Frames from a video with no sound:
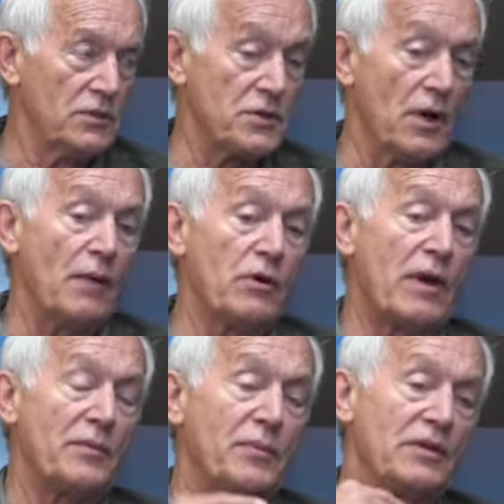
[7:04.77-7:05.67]
So I would
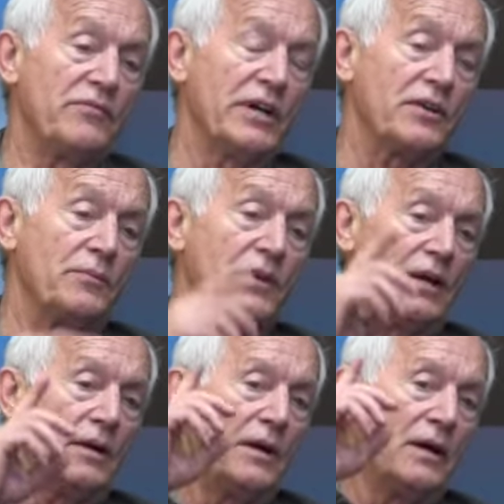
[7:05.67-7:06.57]
rather be the victim
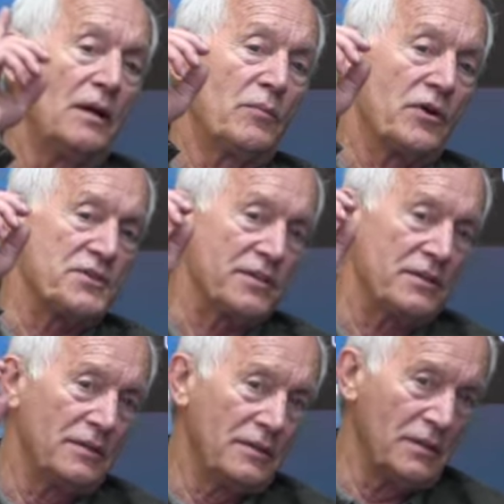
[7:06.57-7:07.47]
than a person